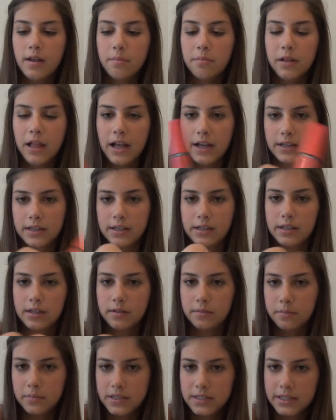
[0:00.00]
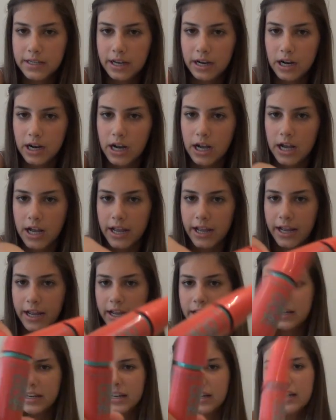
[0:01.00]
Black Mascara,
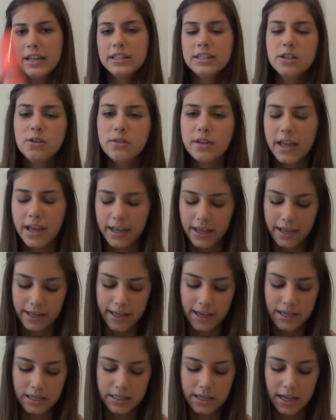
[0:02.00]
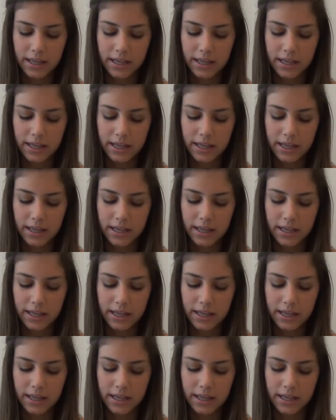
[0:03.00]
and it's okay, I guess.